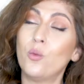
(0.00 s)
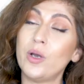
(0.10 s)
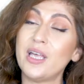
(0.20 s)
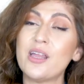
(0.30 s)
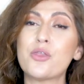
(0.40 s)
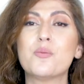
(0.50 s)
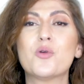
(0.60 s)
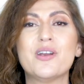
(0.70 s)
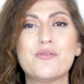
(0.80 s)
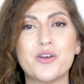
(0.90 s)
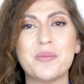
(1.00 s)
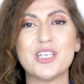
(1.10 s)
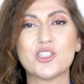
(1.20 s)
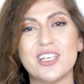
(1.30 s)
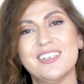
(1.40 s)
with more
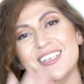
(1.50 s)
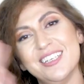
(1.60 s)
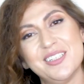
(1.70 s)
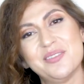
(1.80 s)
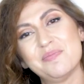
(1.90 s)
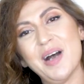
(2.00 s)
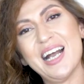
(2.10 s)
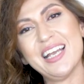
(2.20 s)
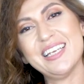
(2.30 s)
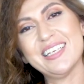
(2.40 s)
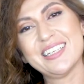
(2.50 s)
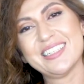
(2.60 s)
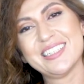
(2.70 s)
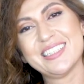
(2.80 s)
information. Bye.